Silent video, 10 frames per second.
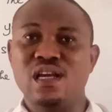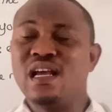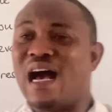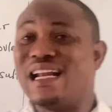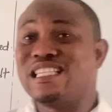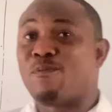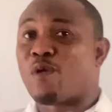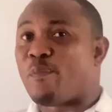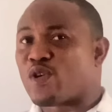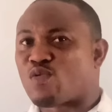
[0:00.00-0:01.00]
And this is a
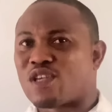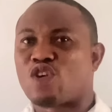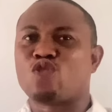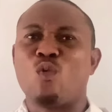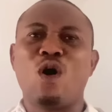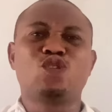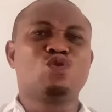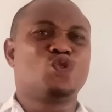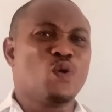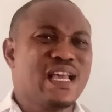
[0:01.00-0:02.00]
proposed question, so we want
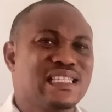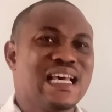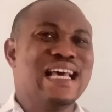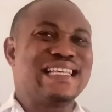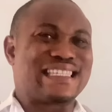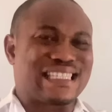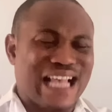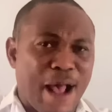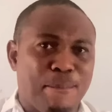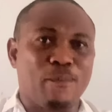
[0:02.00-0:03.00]
to do it
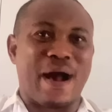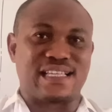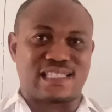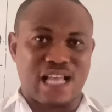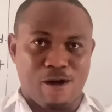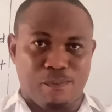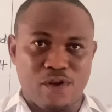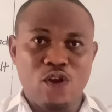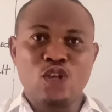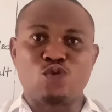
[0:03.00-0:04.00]
step by step
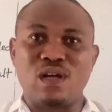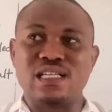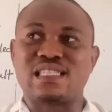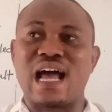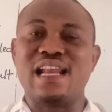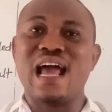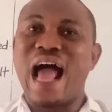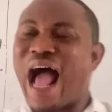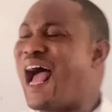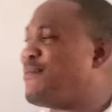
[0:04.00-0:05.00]
to understand.
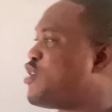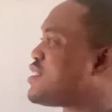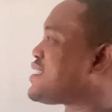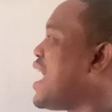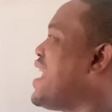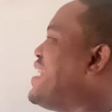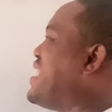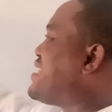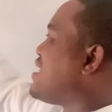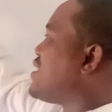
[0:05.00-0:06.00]
I am not saying
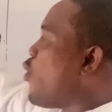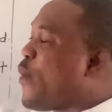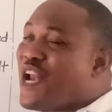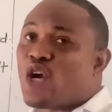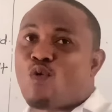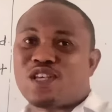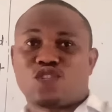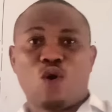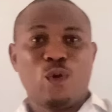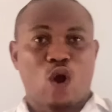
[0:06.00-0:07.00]
this is the way the
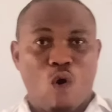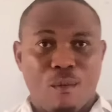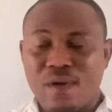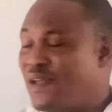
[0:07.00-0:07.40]
question will come.